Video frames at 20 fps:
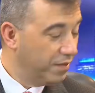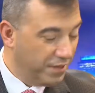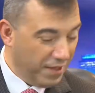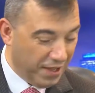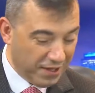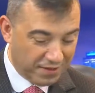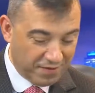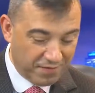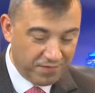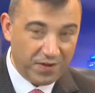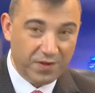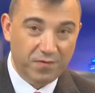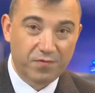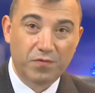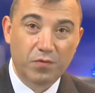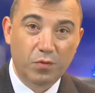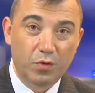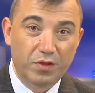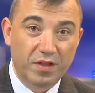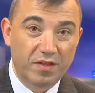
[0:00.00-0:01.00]
Thanks,
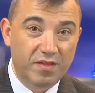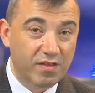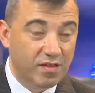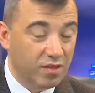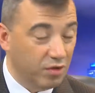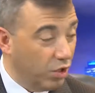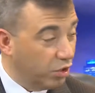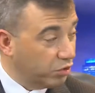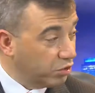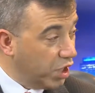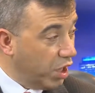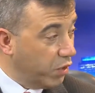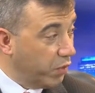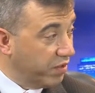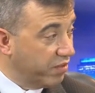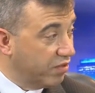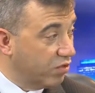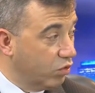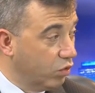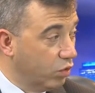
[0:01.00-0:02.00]
Viv. Well, this is an
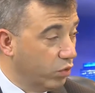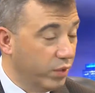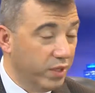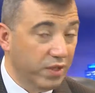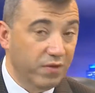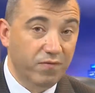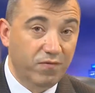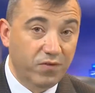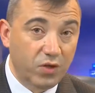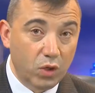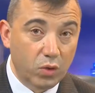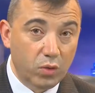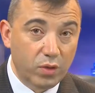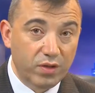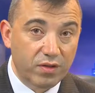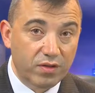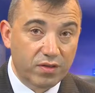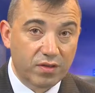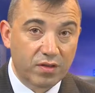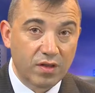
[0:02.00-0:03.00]
ongoing story.
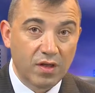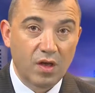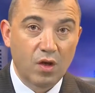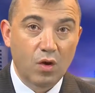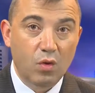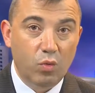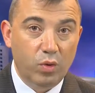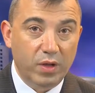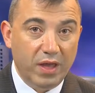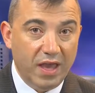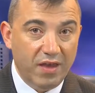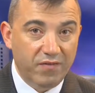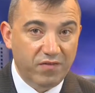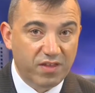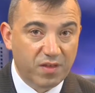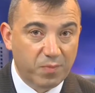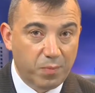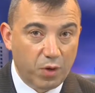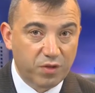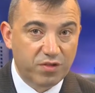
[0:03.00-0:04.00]
Viewers, we have a
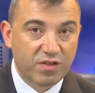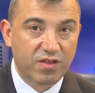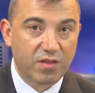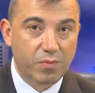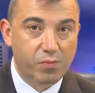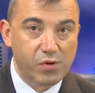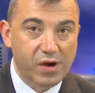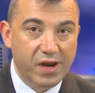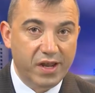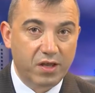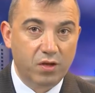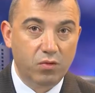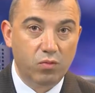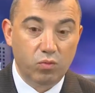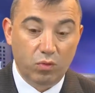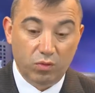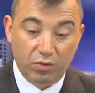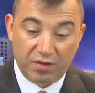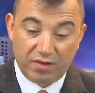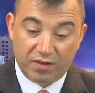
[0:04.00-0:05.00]
sponsors break.
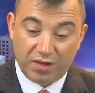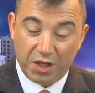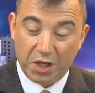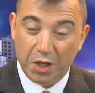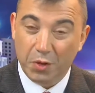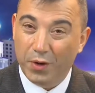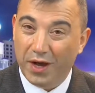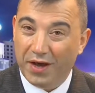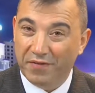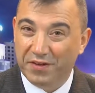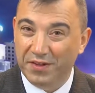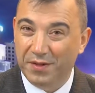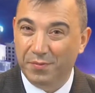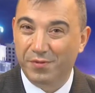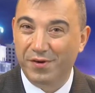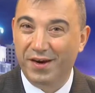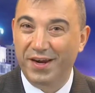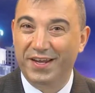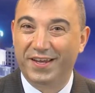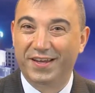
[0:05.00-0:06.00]
We'll see you after the
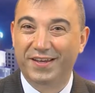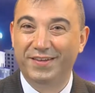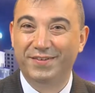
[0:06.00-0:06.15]
break.